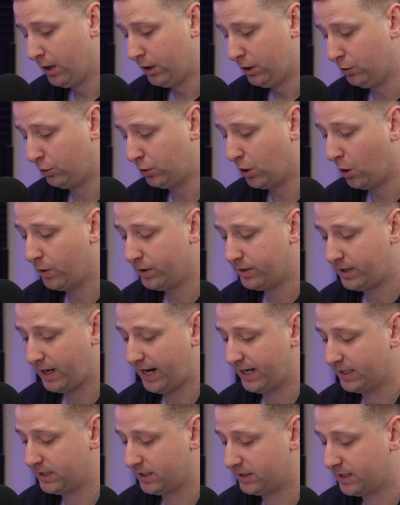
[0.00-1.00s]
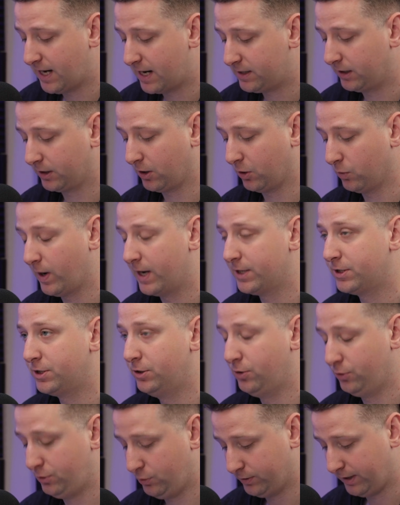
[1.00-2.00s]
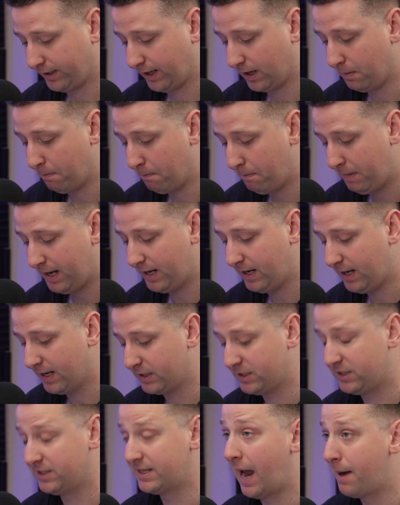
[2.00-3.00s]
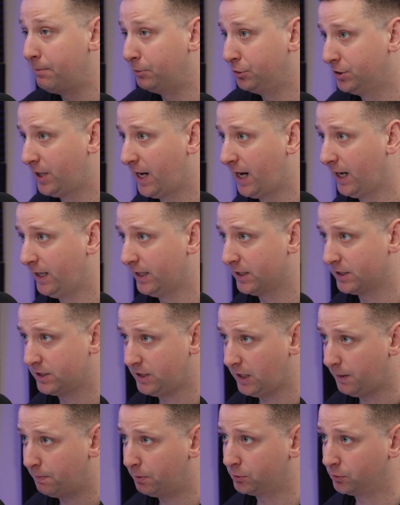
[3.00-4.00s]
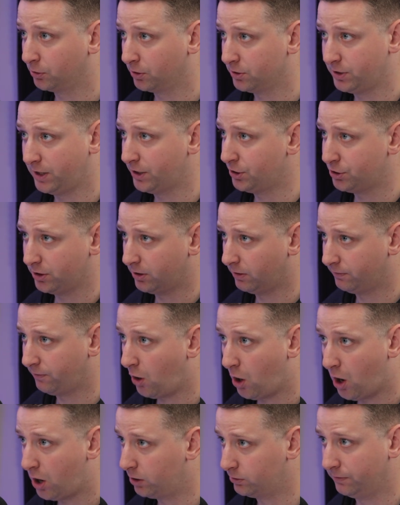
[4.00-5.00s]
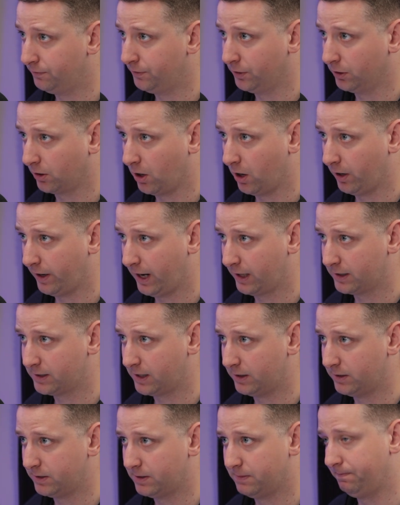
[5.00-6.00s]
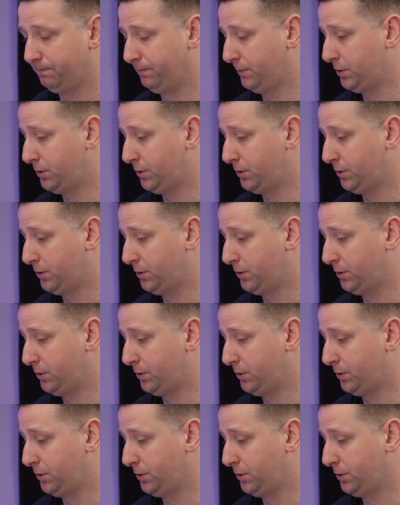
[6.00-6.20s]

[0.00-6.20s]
you go into asystolic arrest due to like an immediate simultaneous depolarization of all of your cardiac cells.